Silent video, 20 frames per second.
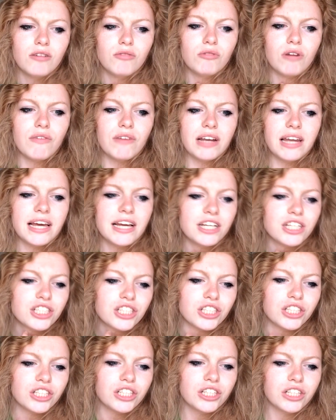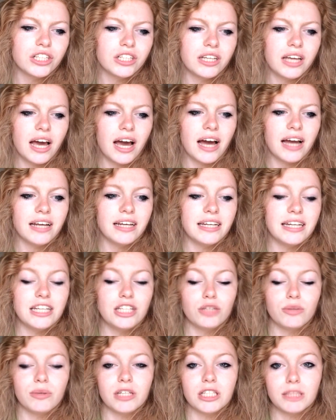revelation and need
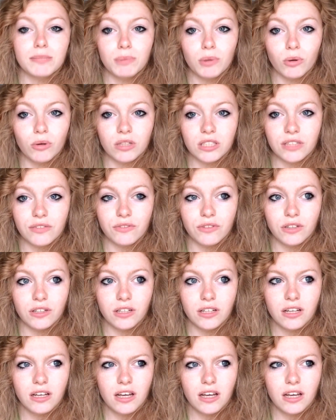to explore different